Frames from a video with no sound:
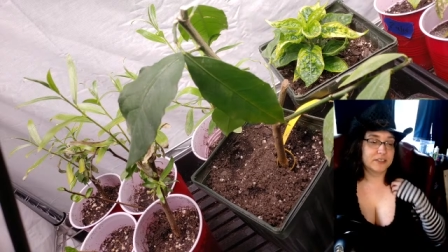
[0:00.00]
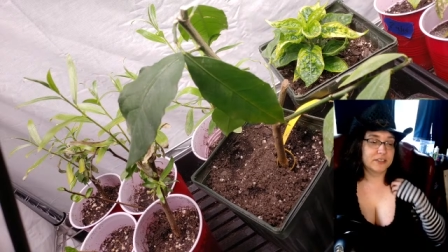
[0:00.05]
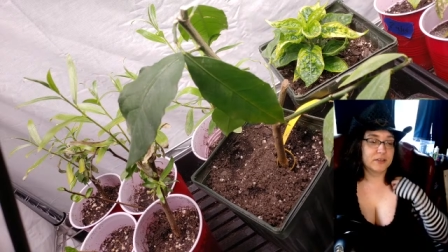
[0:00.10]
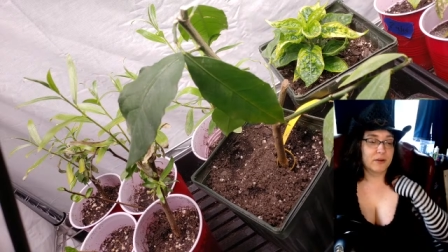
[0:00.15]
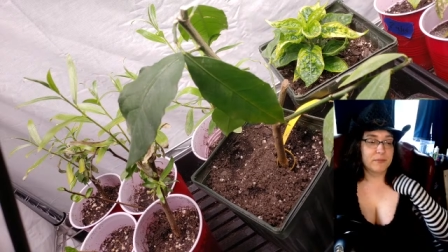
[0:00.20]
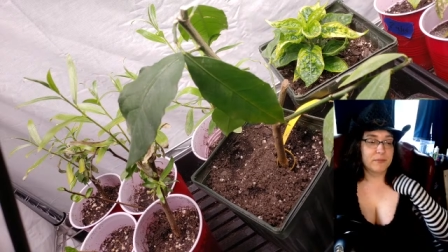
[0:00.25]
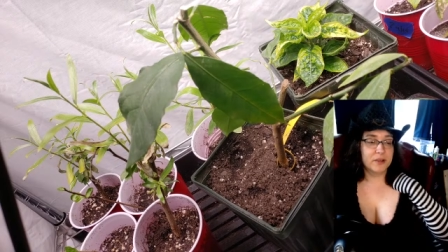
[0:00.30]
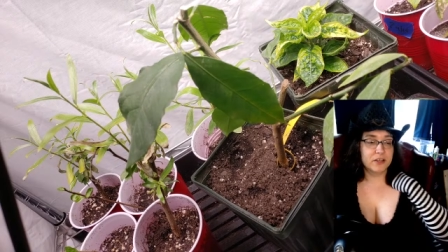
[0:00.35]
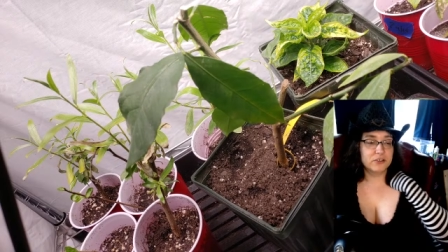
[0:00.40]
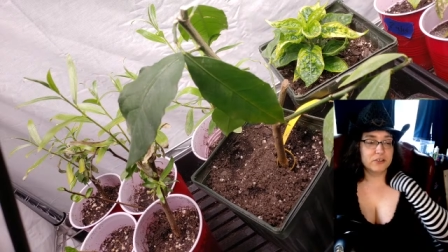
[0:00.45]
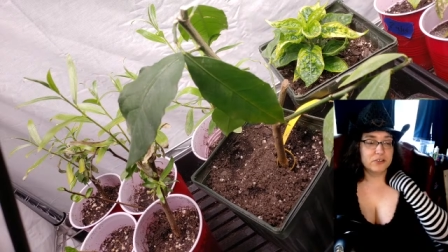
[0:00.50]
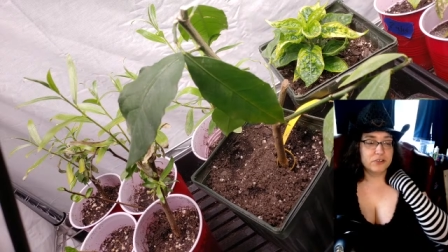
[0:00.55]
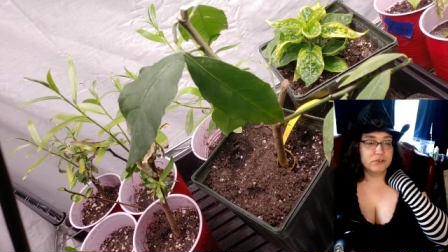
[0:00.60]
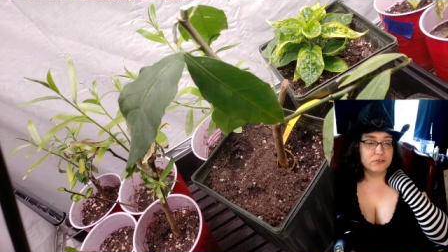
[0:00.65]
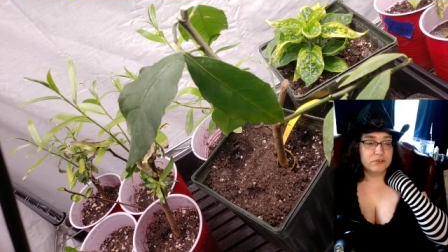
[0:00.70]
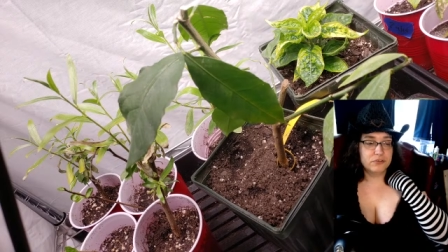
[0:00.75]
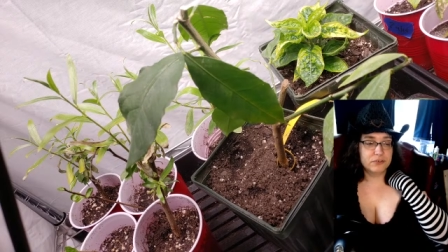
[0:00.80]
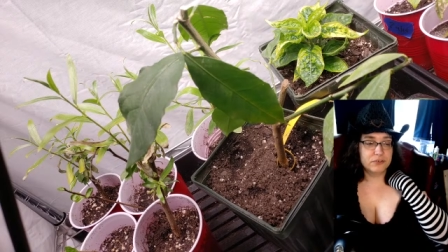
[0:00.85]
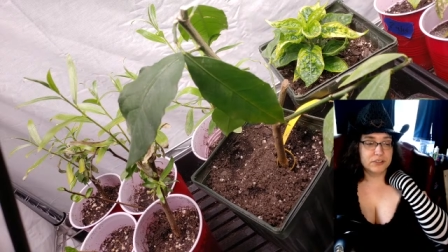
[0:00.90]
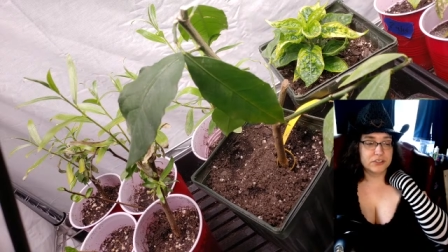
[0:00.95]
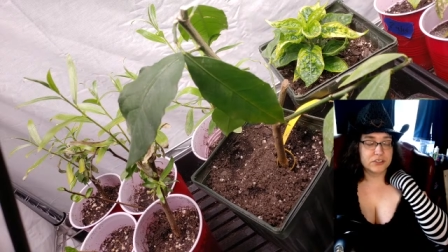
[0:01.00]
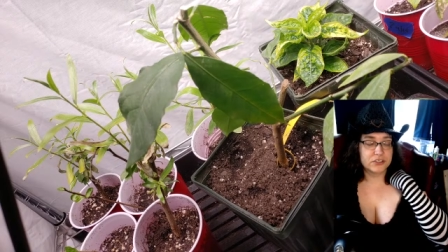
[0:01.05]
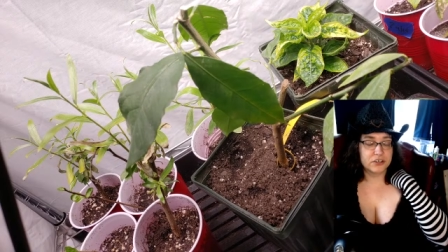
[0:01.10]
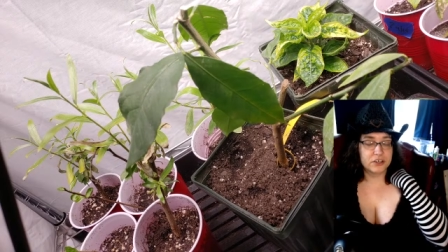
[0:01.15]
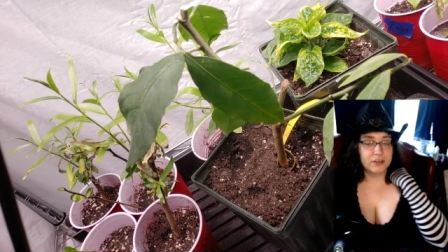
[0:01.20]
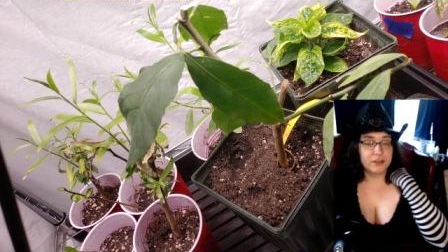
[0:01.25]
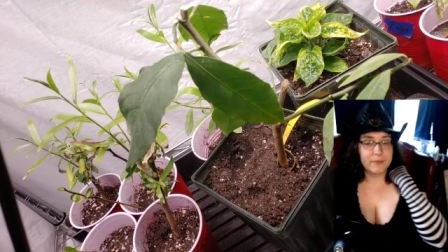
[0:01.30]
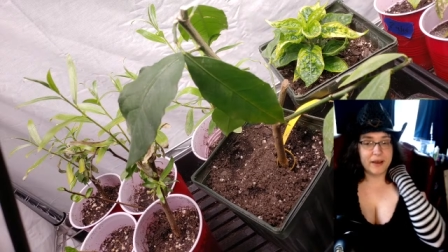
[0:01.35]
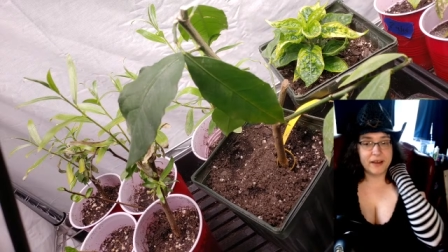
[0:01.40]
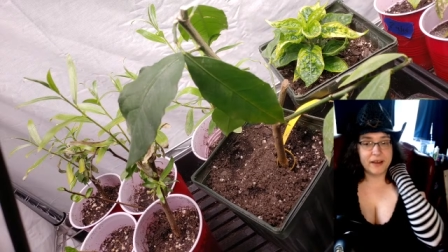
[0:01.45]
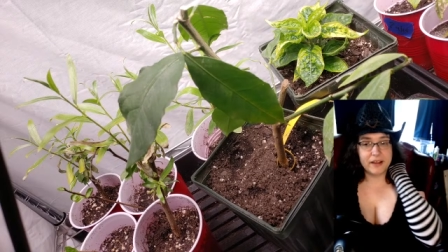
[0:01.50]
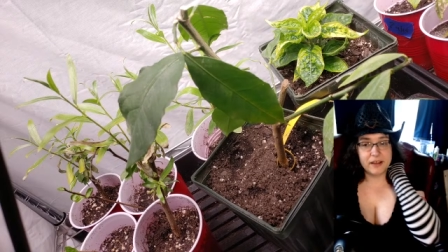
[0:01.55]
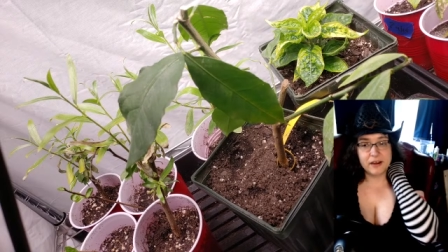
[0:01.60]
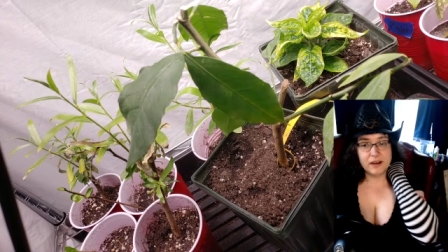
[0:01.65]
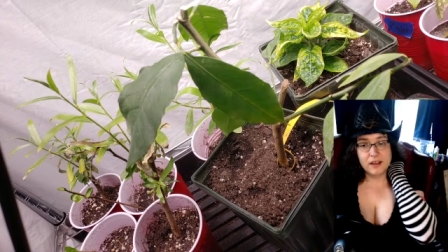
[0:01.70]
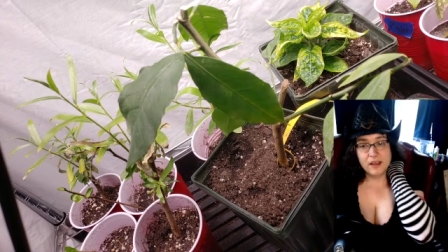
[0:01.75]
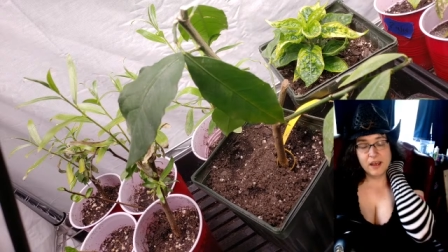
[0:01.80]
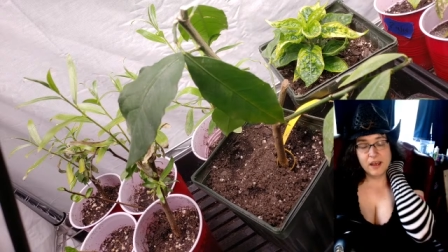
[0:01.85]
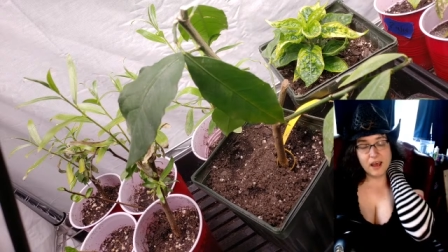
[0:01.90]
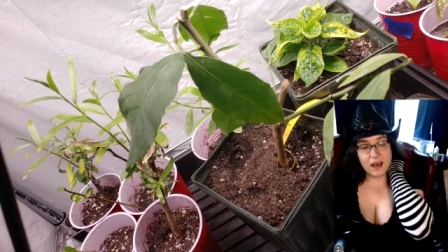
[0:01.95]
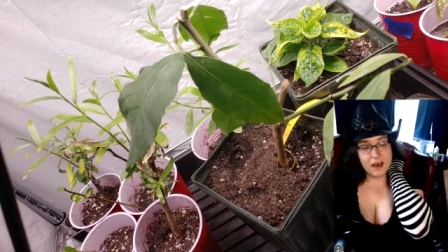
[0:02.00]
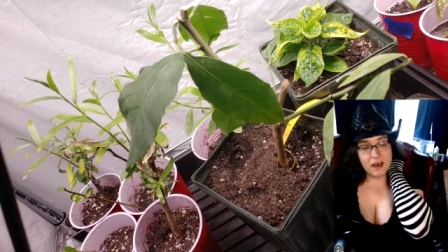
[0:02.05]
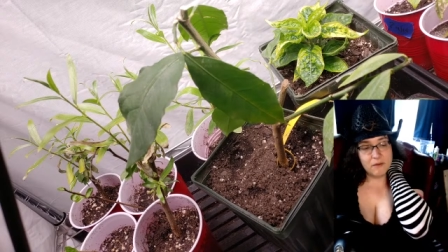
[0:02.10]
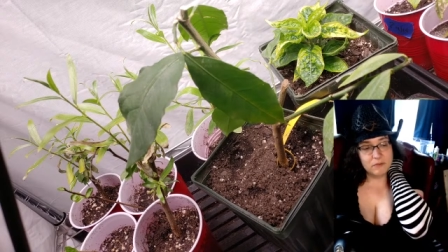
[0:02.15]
So I'm not too, too concerned about it. Um,